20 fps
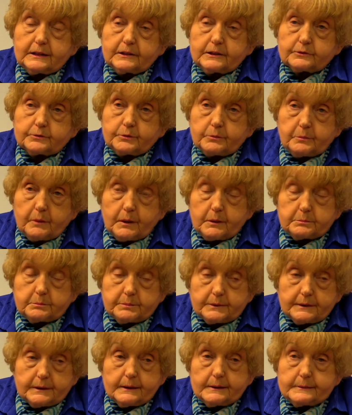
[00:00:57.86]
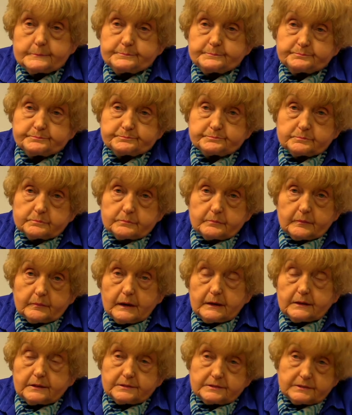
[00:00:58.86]
really remember
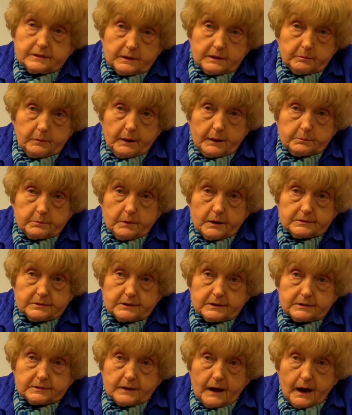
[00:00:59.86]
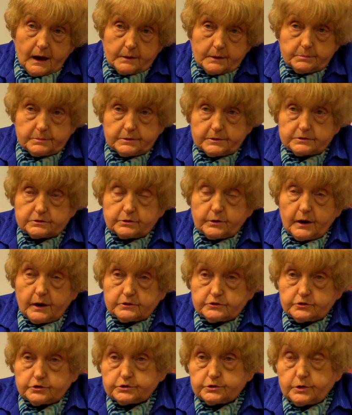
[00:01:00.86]
seeing my mother's arms
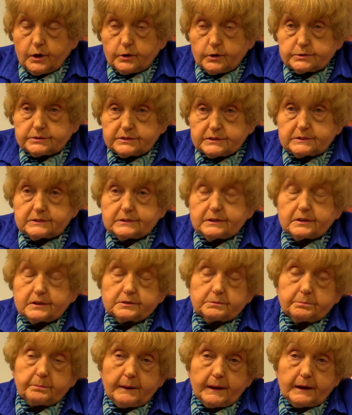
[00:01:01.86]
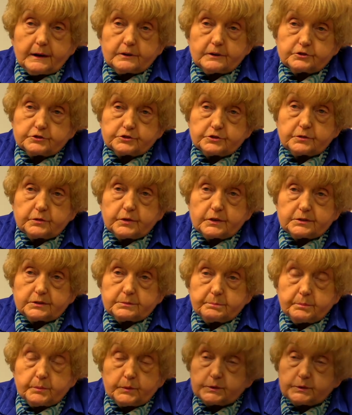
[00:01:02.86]
stretched out in despair as she
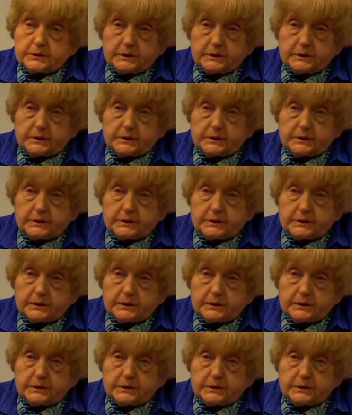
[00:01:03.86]
was